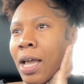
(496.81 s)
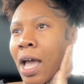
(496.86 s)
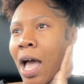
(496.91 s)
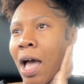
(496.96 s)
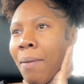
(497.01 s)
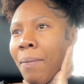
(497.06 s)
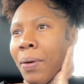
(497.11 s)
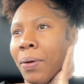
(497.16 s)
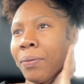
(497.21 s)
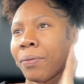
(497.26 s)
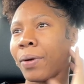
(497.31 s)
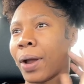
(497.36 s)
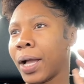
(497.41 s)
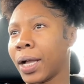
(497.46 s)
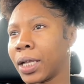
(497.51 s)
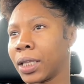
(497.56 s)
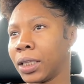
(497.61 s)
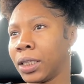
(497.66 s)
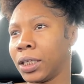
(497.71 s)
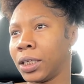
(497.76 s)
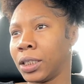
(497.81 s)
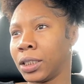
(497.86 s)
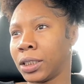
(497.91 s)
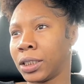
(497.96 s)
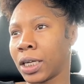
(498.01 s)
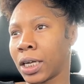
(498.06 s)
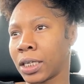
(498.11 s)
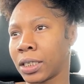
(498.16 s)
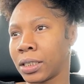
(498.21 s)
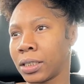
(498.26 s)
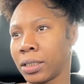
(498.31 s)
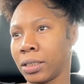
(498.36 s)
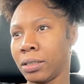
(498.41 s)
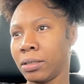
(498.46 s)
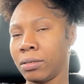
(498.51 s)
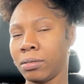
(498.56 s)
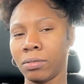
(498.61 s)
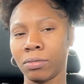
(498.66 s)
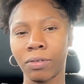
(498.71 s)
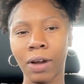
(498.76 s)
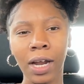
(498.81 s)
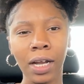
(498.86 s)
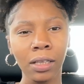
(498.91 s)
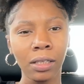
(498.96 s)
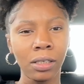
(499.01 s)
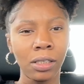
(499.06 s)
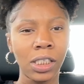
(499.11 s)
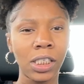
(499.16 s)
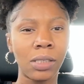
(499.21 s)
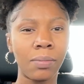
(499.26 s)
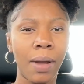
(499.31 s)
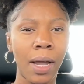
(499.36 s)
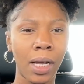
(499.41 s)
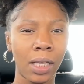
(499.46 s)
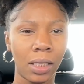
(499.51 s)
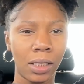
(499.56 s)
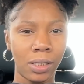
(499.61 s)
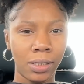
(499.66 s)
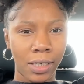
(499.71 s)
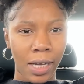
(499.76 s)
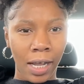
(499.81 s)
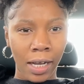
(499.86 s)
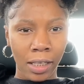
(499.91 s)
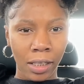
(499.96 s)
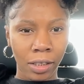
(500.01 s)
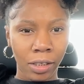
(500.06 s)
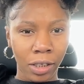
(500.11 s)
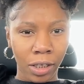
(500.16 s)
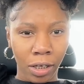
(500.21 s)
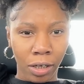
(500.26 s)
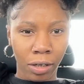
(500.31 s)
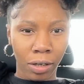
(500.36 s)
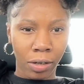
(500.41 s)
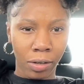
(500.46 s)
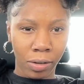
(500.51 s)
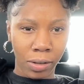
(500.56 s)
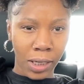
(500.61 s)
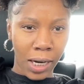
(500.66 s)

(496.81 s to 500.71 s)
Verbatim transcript: I'm a regular, regular schmegler, degler girl.